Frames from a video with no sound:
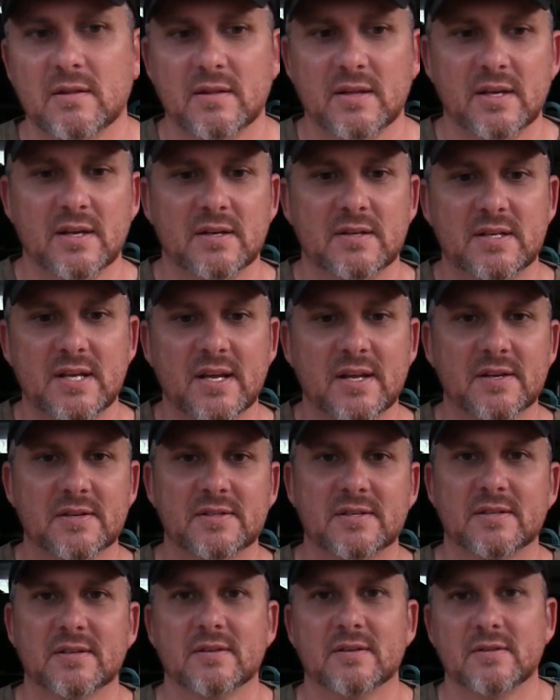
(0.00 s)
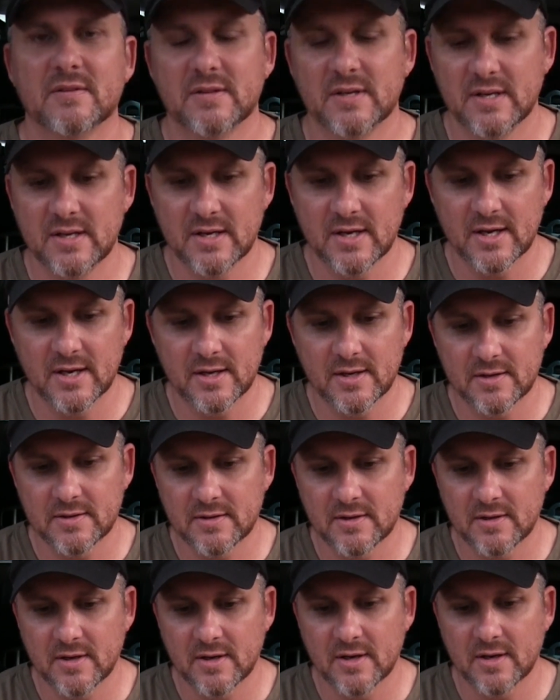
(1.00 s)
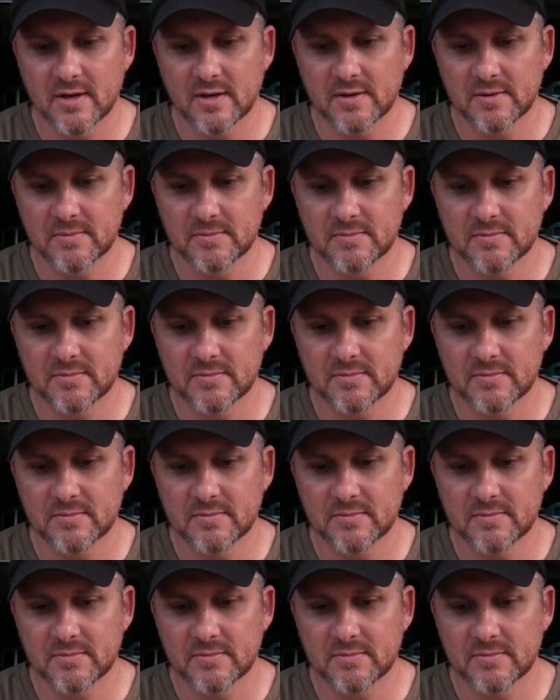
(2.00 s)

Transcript: the tents, the uh, uh,